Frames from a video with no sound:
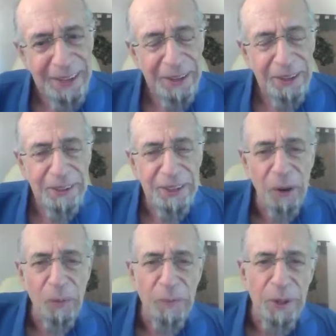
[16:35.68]

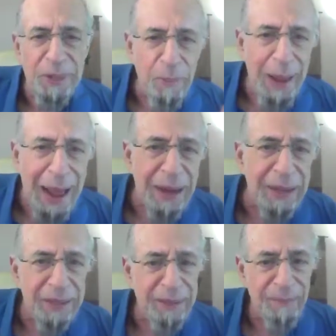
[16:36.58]
So there's a
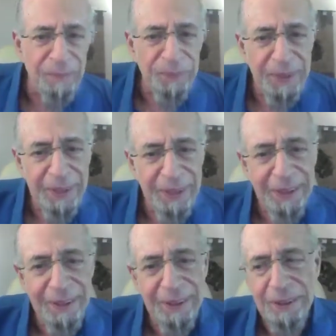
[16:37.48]
balance.
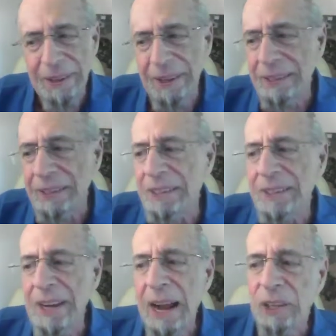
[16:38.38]

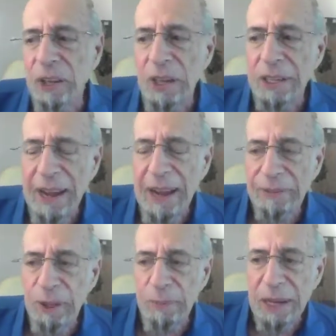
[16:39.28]
It's not good to
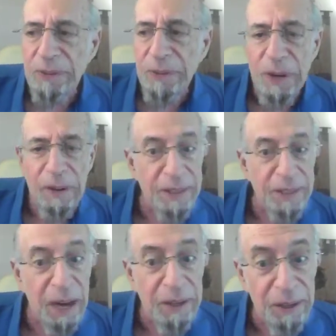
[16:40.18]
have too much fear. It's
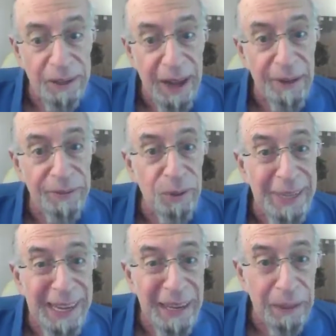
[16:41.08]
not good to have too
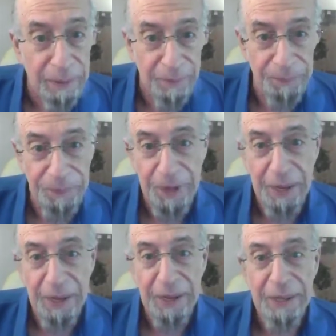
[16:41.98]
little.
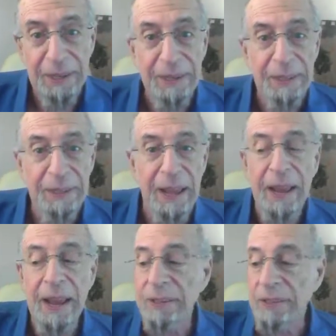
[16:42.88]

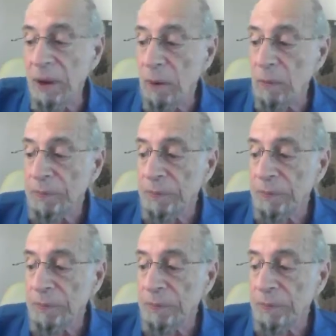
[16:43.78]
And so